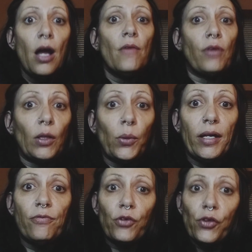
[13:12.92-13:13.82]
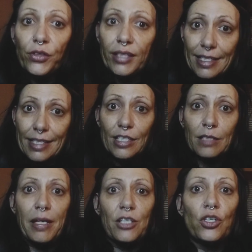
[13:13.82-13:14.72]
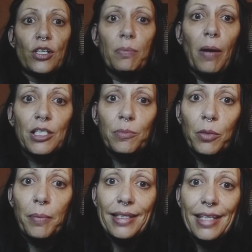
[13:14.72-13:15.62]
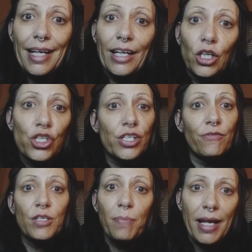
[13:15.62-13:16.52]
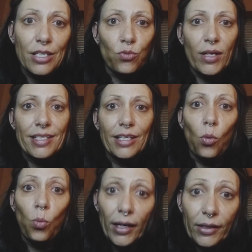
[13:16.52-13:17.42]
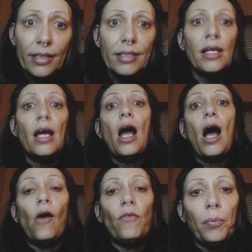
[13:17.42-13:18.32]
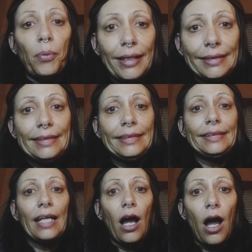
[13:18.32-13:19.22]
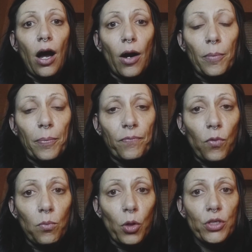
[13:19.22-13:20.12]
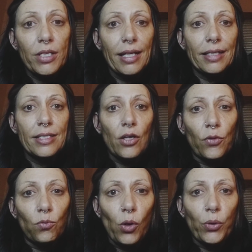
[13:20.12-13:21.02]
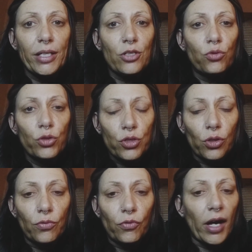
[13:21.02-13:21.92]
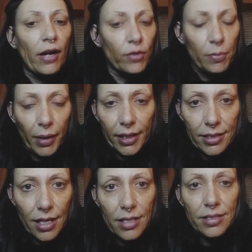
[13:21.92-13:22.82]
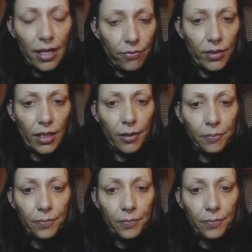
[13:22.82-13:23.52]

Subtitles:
Follow at a further distance to make sure it's possible to maintain a cushion of space. Raising awareness of the presence of motorcyclists on the road is crucial for everybody's safety.